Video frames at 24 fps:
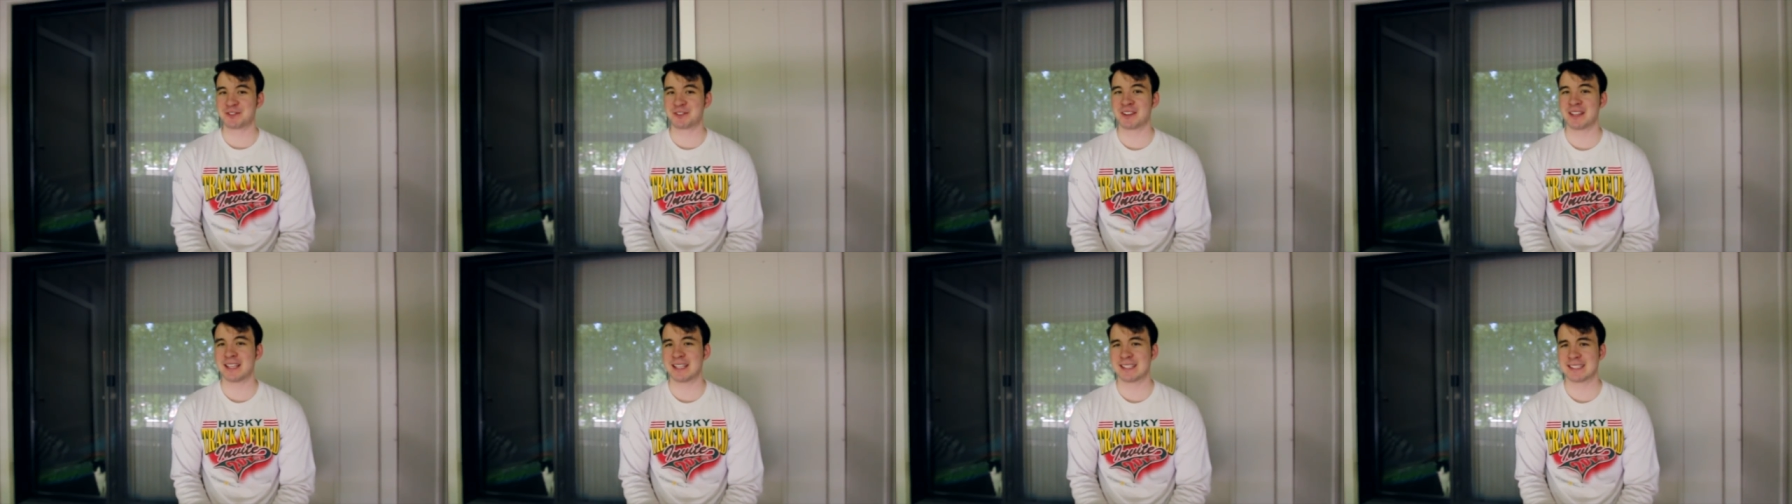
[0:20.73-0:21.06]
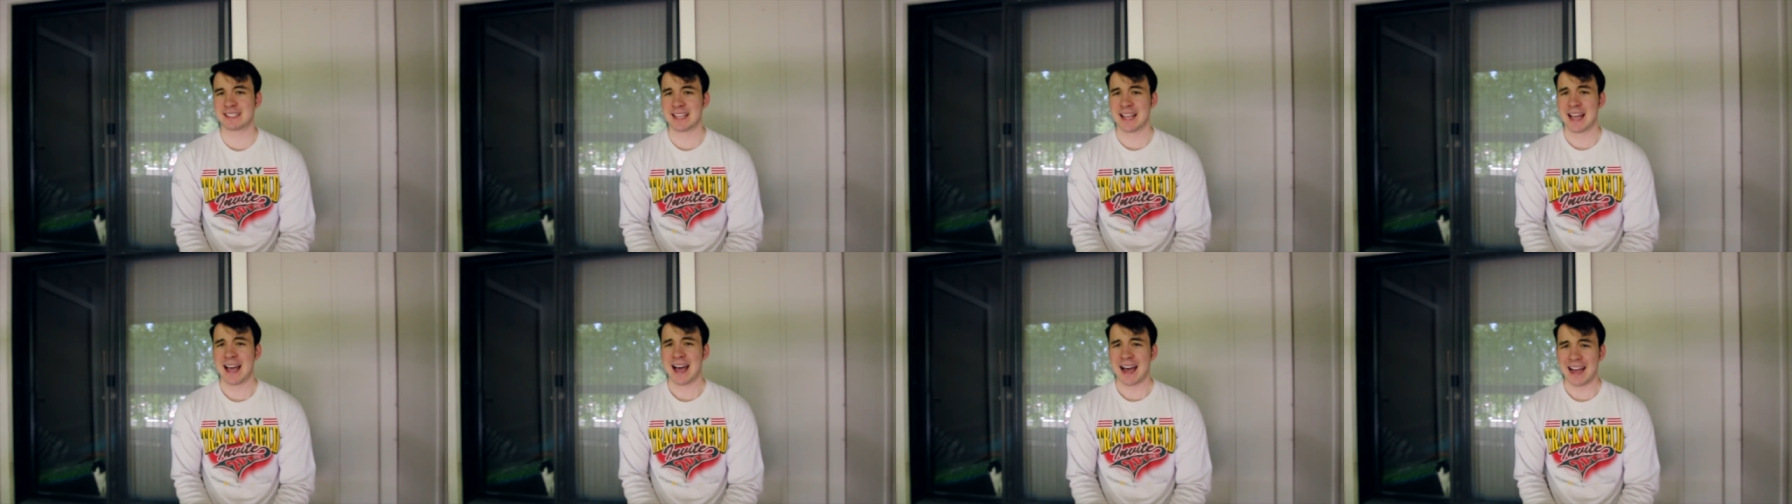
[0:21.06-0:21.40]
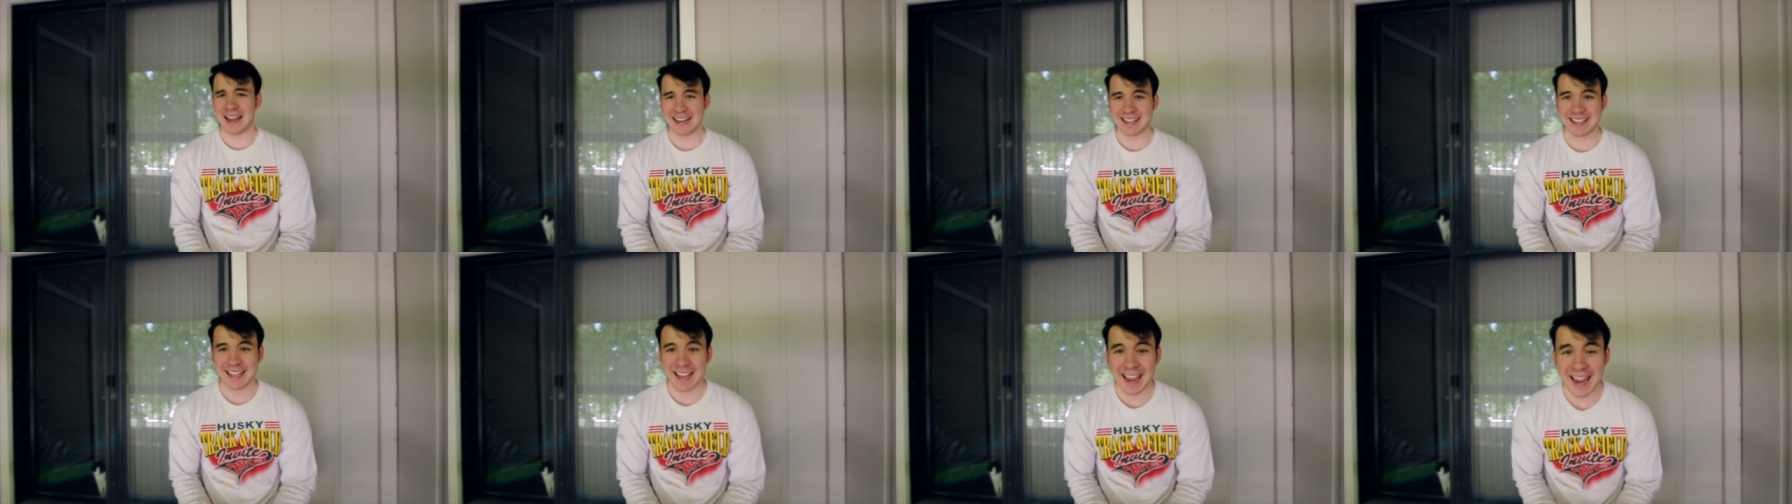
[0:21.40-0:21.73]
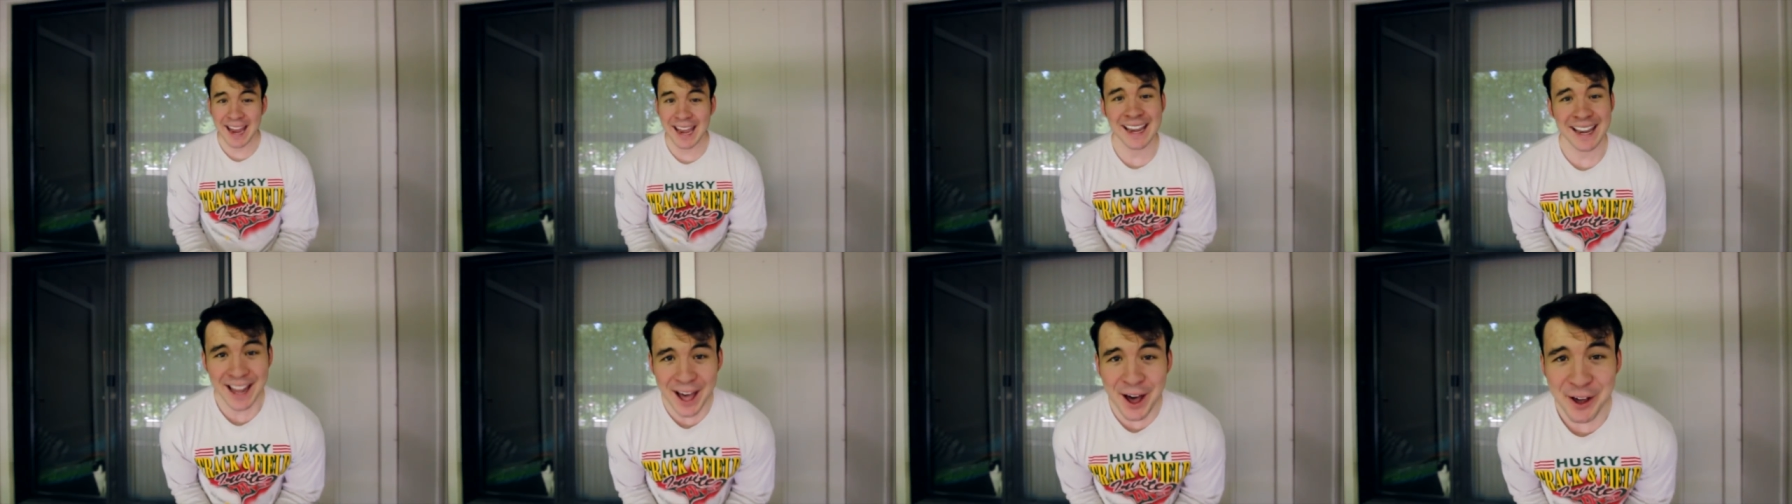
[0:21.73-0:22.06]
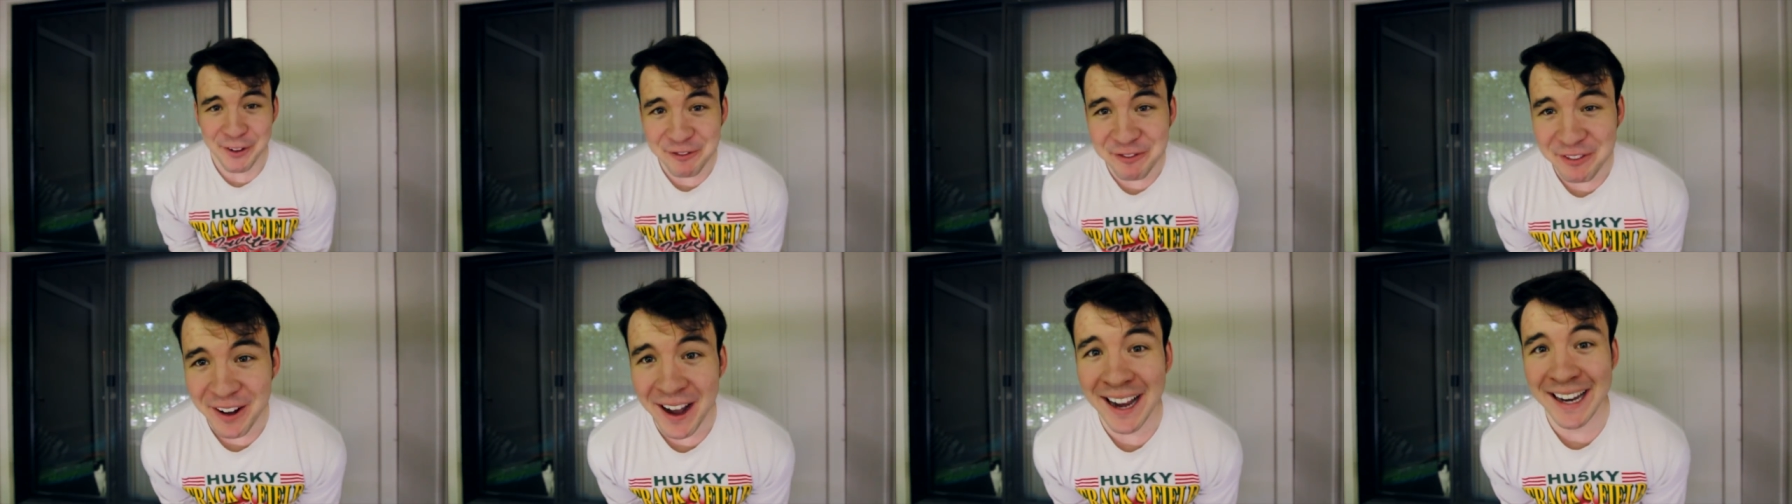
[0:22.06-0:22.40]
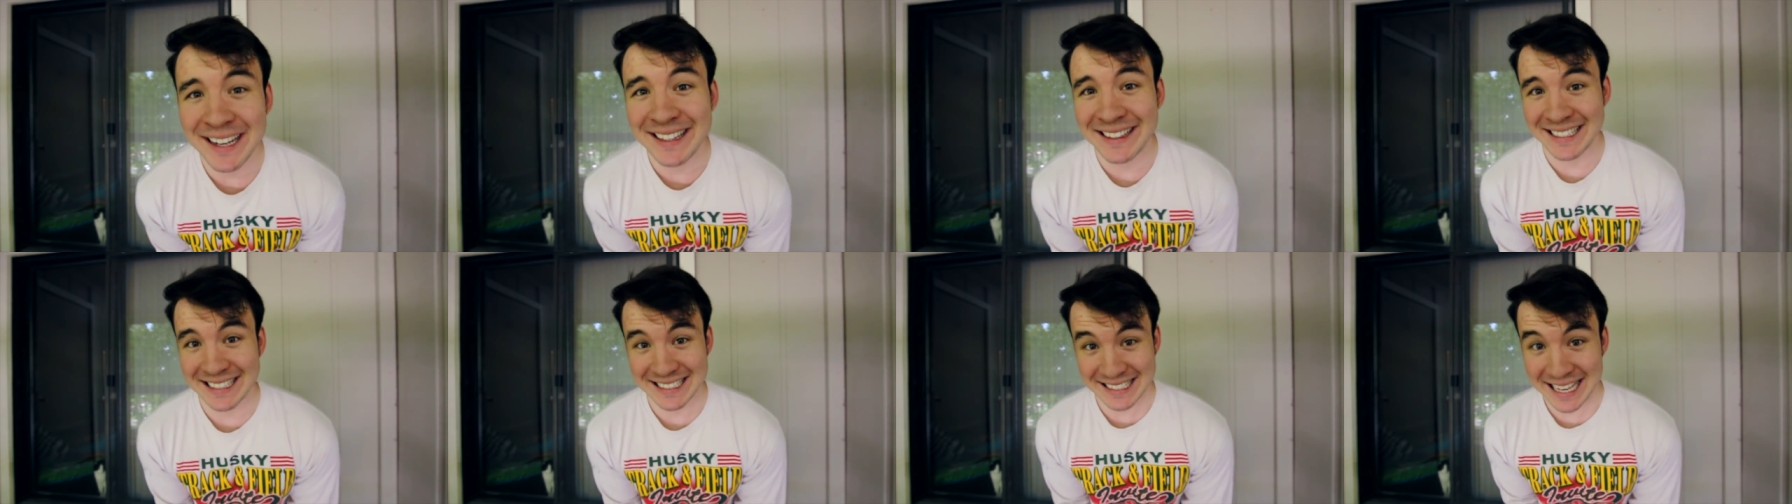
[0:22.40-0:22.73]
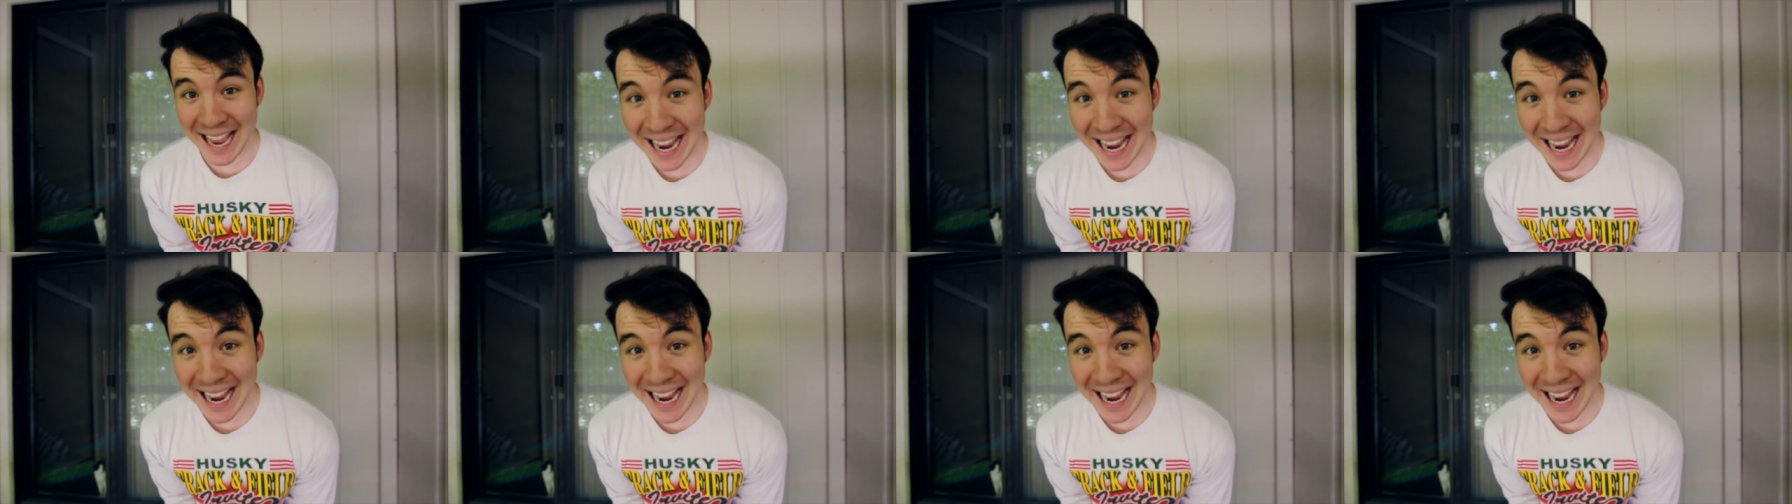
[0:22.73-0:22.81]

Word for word: for this, I cannot find this.